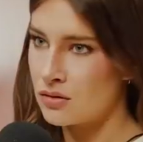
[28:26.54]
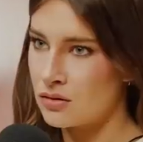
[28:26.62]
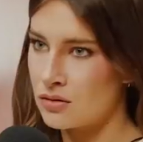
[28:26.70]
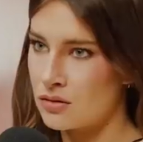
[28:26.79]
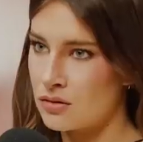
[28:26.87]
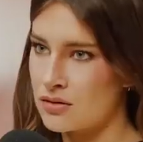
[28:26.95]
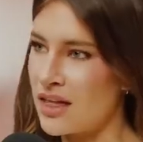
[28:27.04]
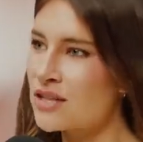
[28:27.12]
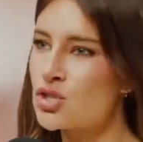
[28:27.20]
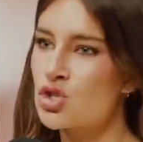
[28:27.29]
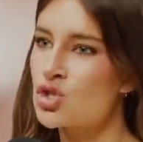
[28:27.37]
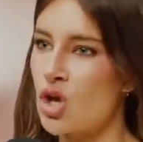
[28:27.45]
you know, when that's
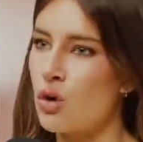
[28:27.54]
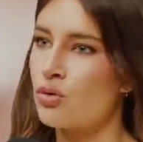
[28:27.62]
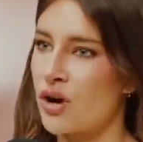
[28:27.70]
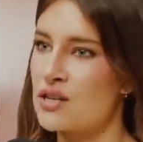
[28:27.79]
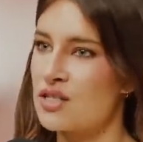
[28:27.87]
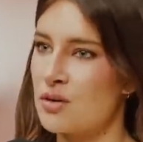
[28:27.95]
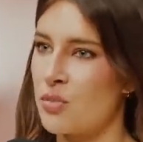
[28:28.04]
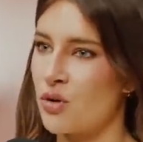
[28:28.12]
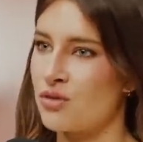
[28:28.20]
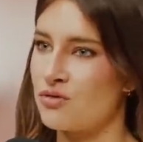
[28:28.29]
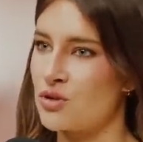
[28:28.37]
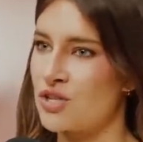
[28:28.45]
time goes so by, crazy,
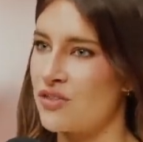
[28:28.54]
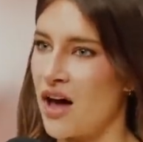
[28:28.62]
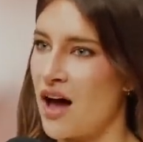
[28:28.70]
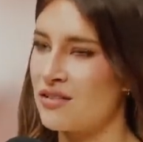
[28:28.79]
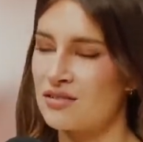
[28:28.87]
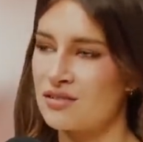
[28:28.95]
both of you did that.